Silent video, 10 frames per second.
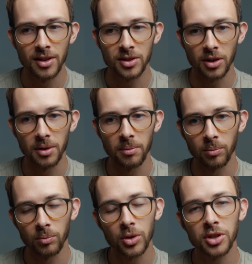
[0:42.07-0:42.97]
So
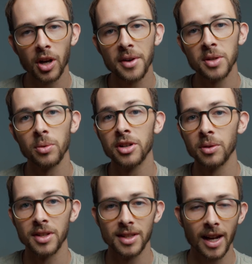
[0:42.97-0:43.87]
what you're going to want to
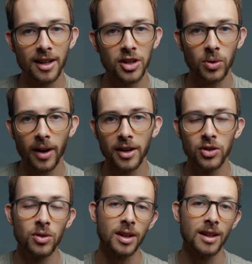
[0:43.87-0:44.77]
do instead is try and
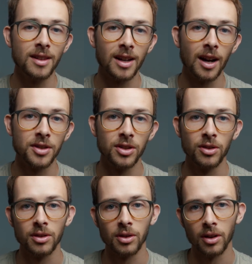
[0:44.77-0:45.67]
shoot in the
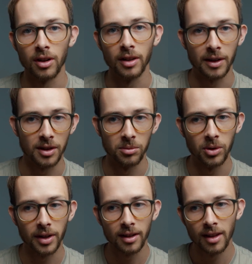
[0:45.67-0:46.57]
afternoon or earlier in the
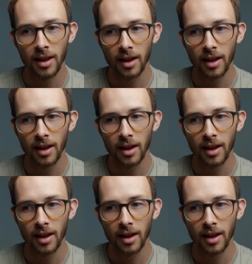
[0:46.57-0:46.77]
morning,